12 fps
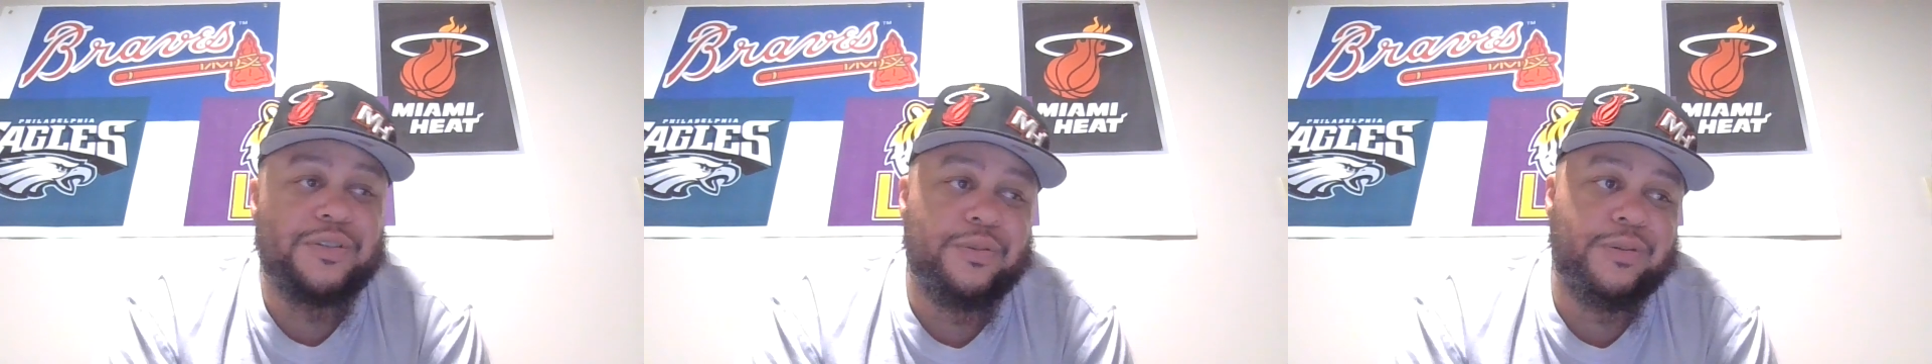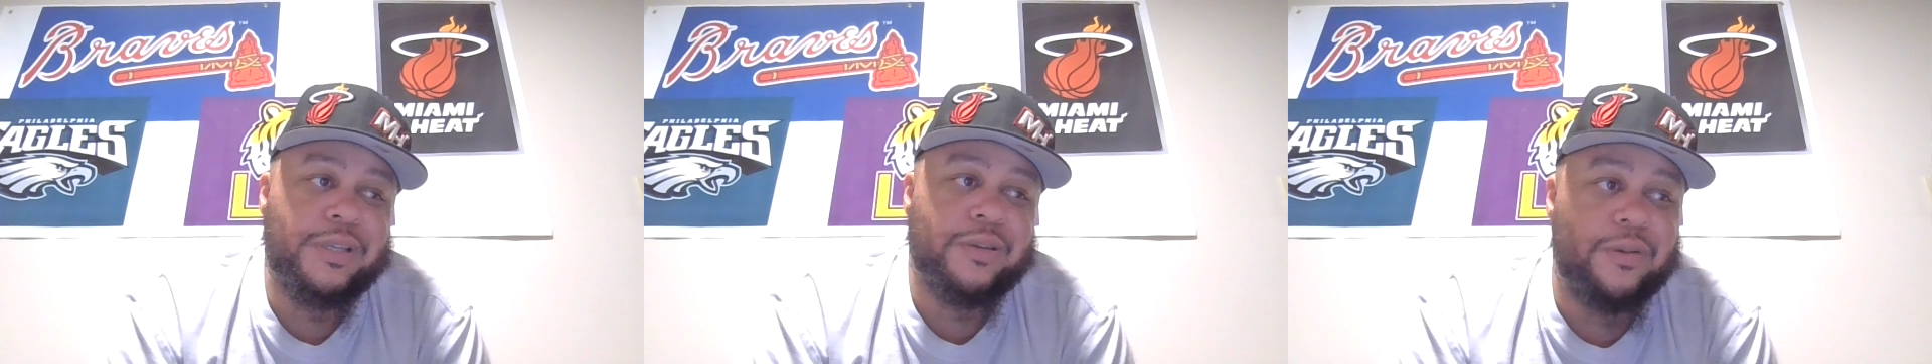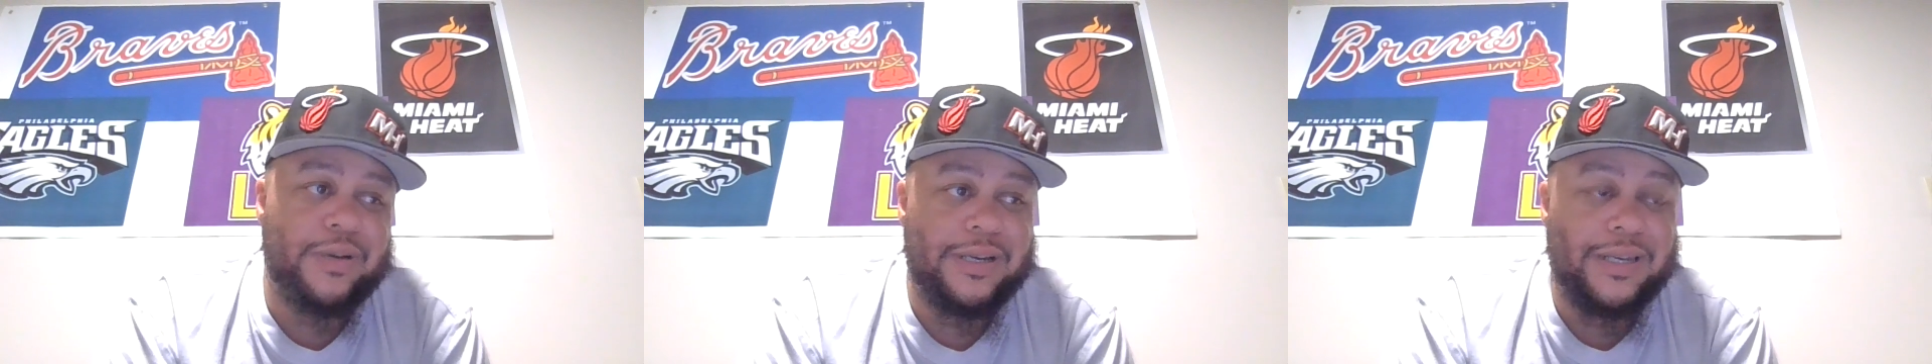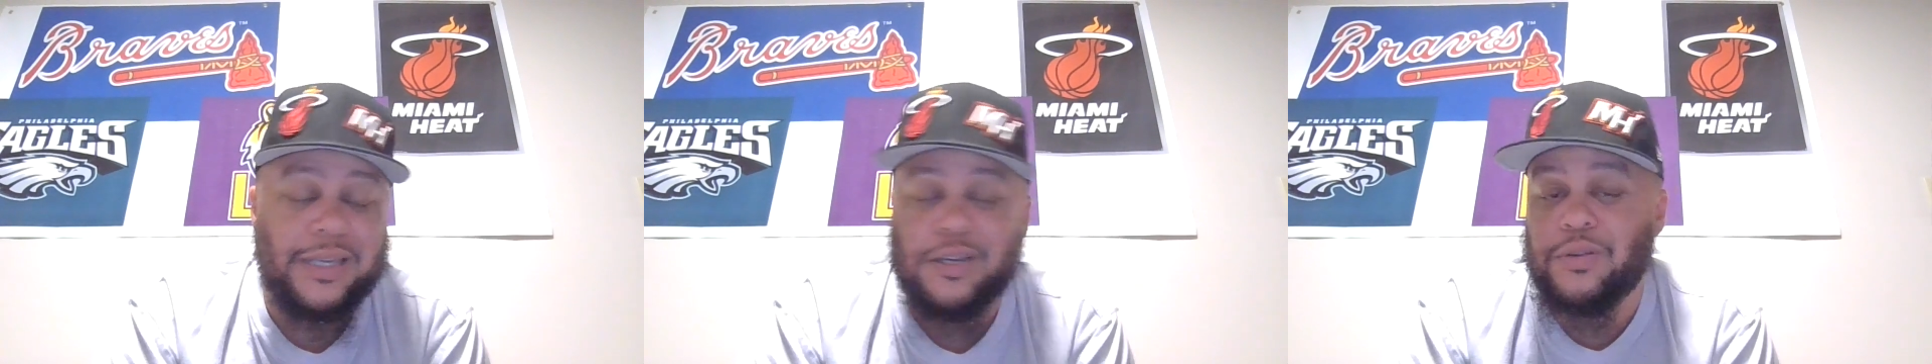So, you know, the
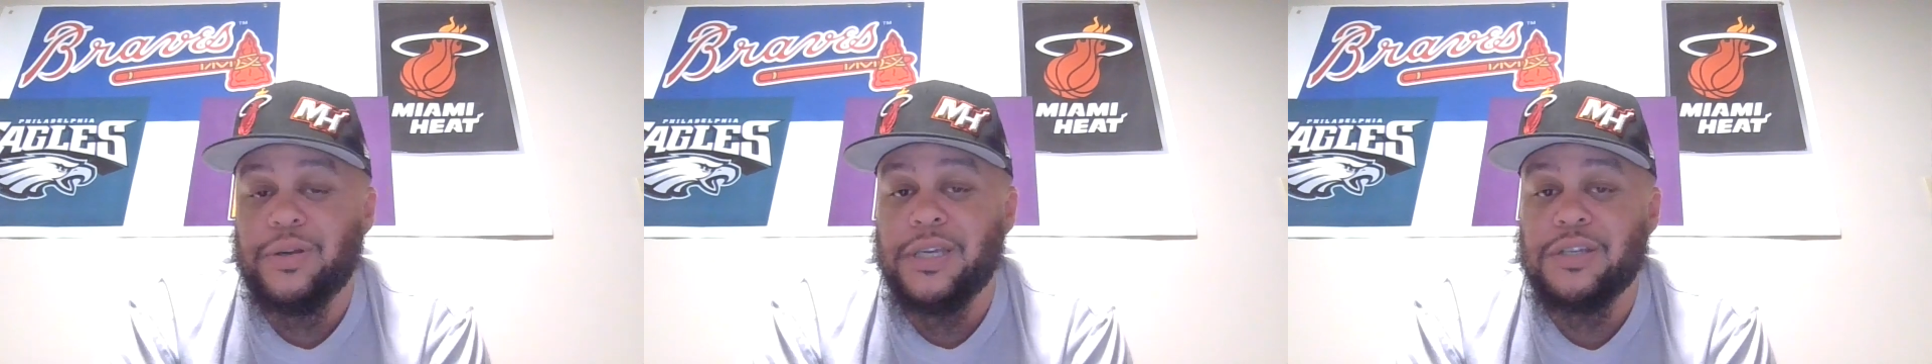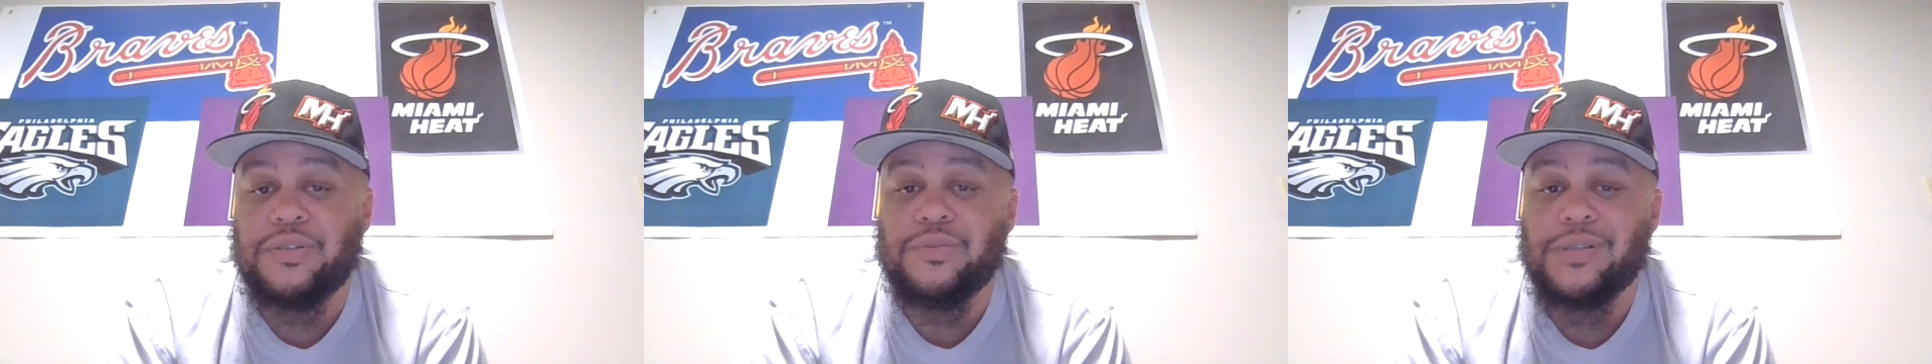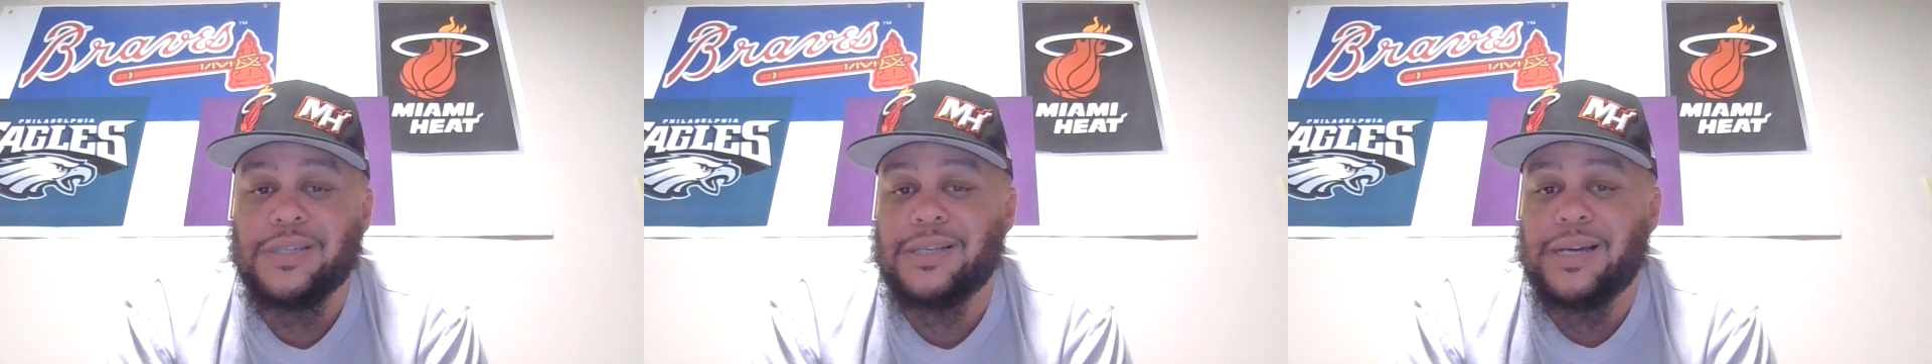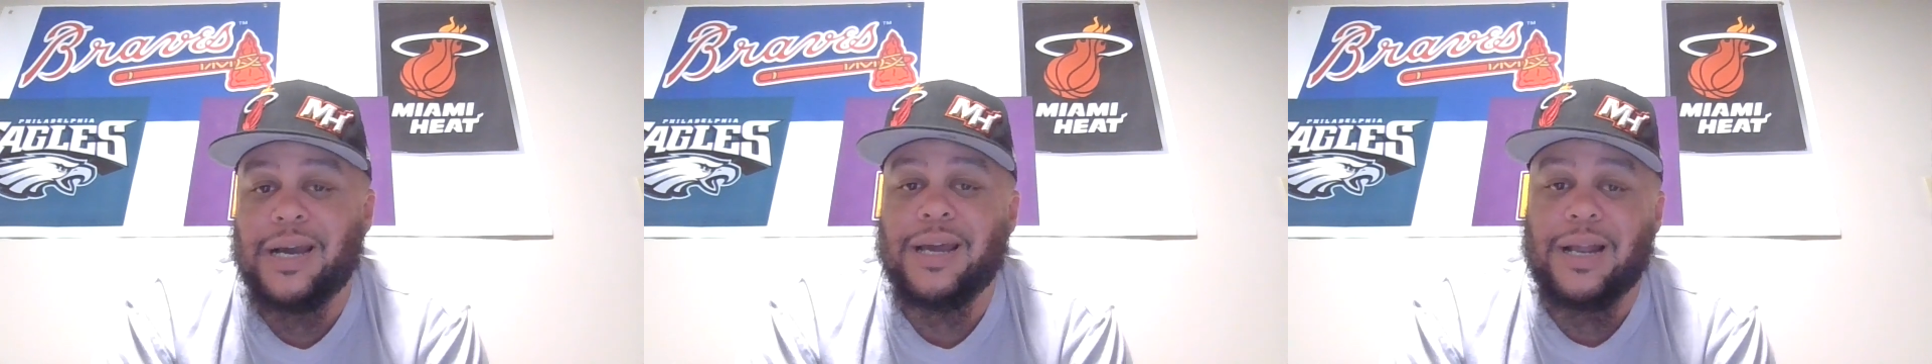legal issues is
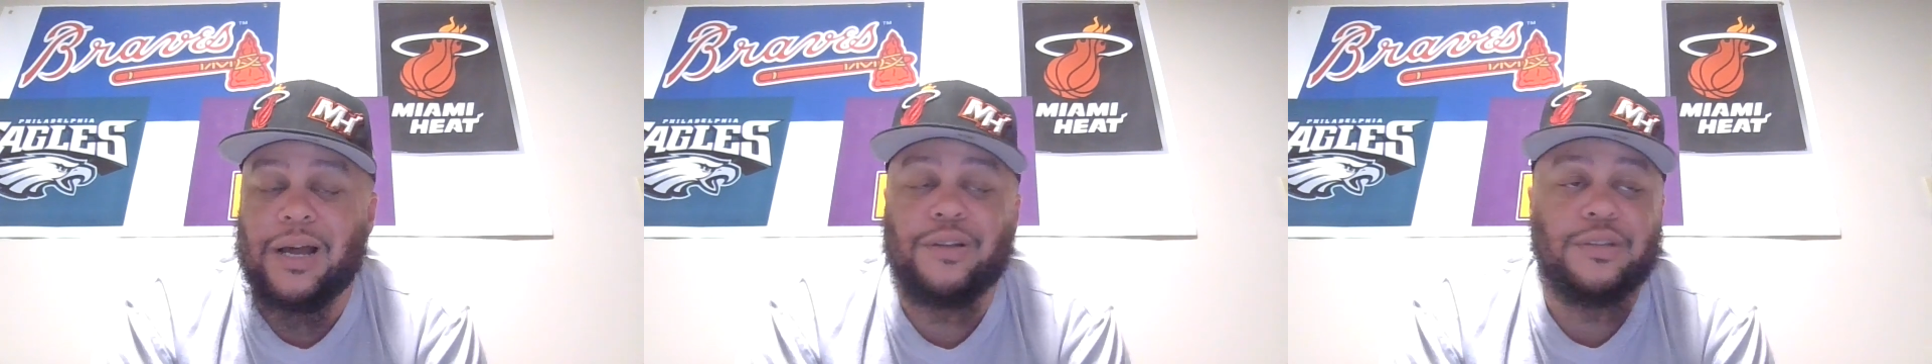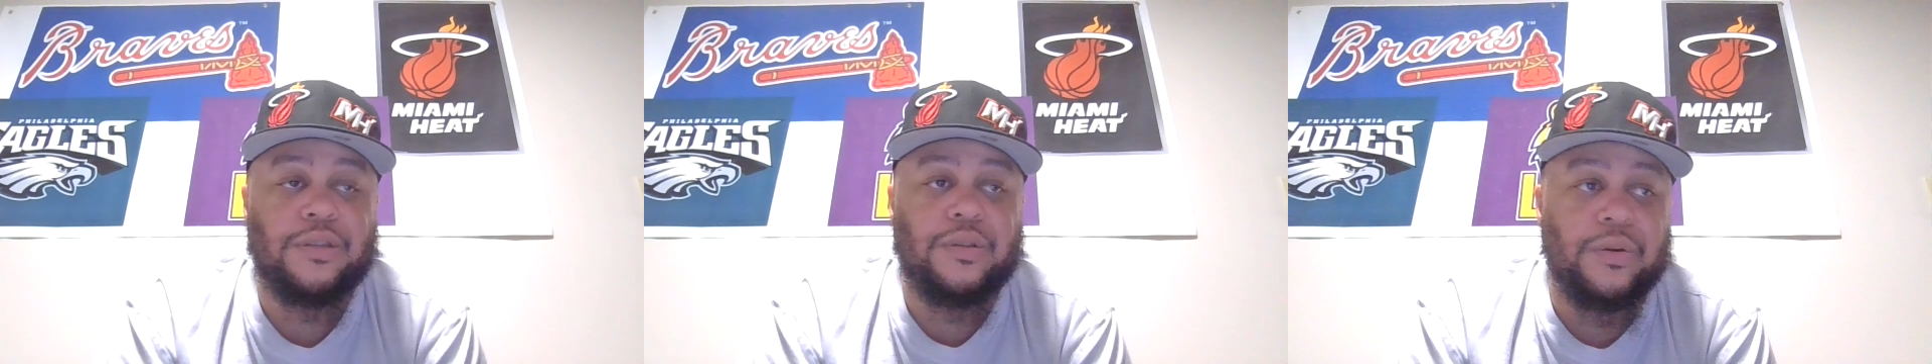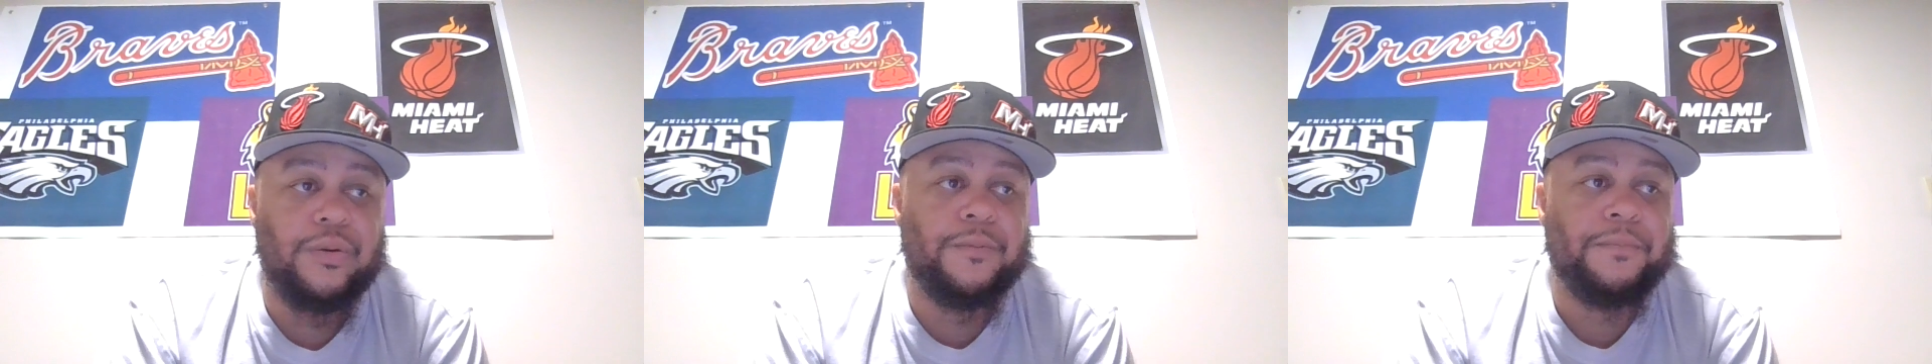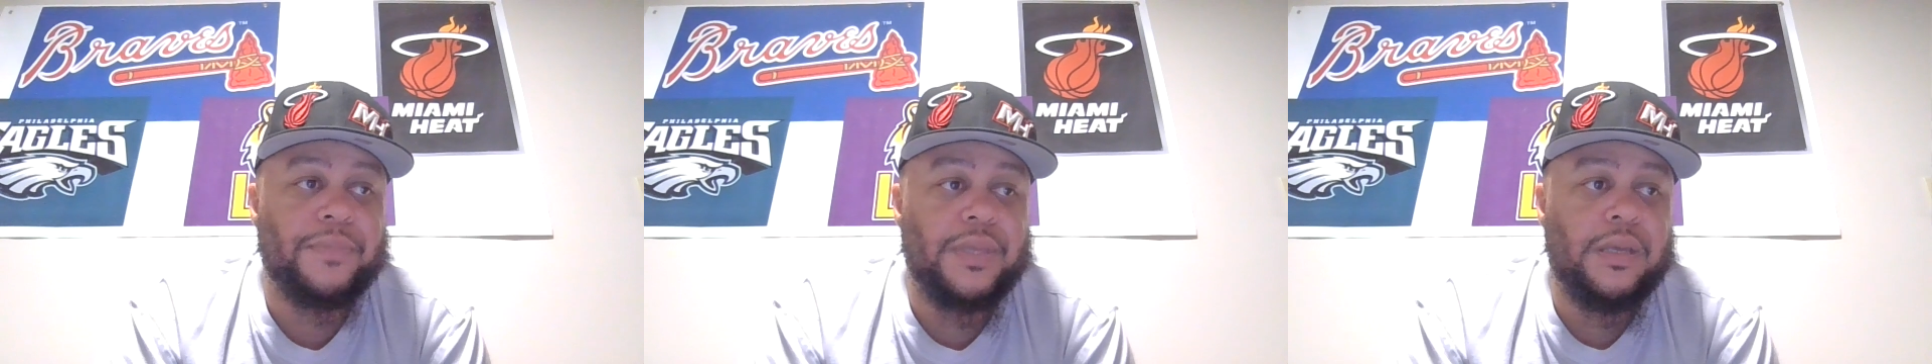kind of out the door.